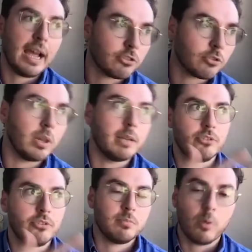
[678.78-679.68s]
school, he was
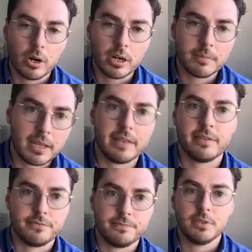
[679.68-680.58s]
supporting me as
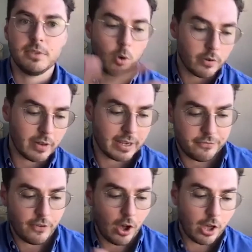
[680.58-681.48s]
more of like a
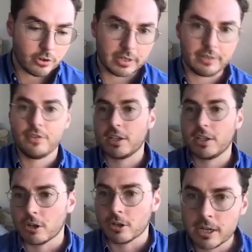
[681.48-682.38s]
fatherly
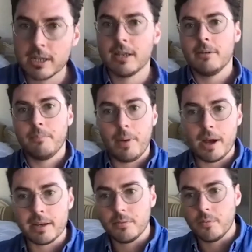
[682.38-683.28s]
figure. But
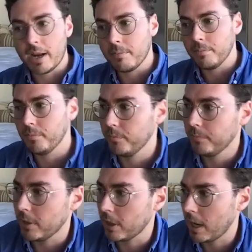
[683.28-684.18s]
when
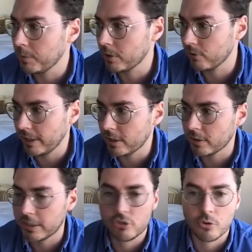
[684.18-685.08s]
a couple of years
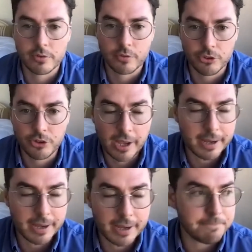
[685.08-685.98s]
later, he joined full
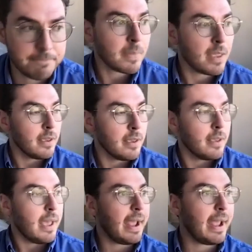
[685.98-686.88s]
time
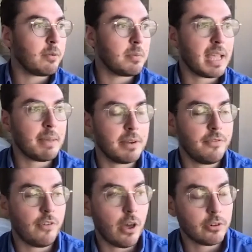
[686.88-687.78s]
and we became a
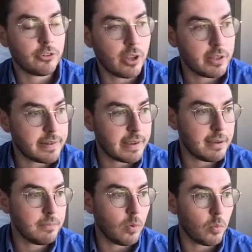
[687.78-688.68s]
father-son
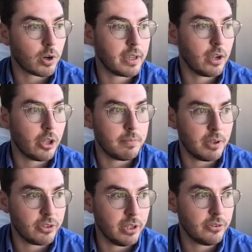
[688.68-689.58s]
team working on the
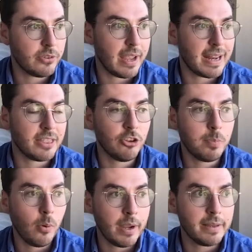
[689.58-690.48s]
business. And at this
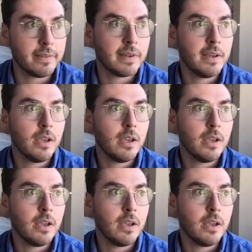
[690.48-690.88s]
point,